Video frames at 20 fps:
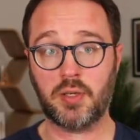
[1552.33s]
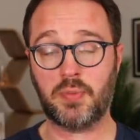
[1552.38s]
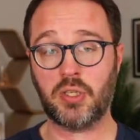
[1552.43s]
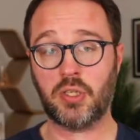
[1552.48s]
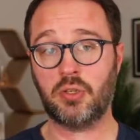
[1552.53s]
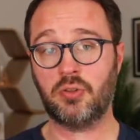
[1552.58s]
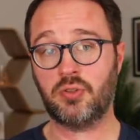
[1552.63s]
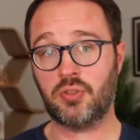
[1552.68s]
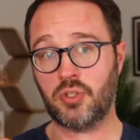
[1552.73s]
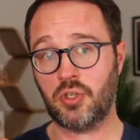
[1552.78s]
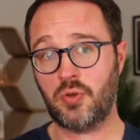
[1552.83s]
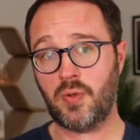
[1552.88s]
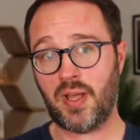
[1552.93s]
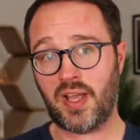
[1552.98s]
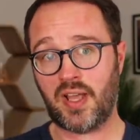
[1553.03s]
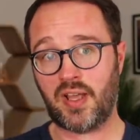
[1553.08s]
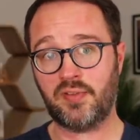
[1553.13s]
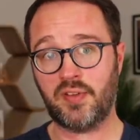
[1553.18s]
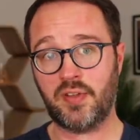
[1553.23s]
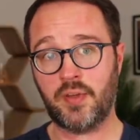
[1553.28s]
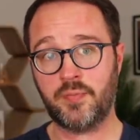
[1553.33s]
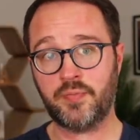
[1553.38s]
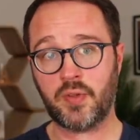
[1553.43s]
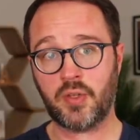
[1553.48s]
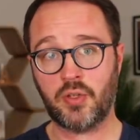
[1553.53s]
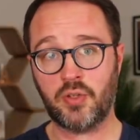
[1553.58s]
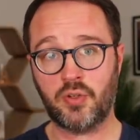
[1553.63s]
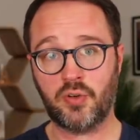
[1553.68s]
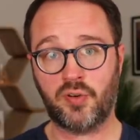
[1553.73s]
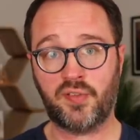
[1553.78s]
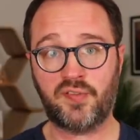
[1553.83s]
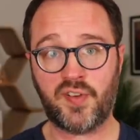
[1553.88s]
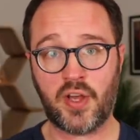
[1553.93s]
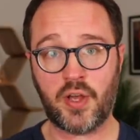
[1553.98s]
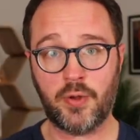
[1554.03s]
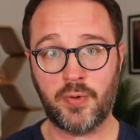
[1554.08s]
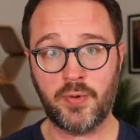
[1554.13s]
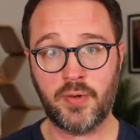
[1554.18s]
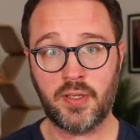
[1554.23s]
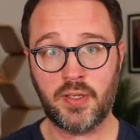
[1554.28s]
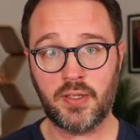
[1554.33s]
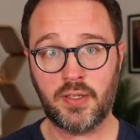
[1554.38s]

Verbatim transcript: but you do have your phone,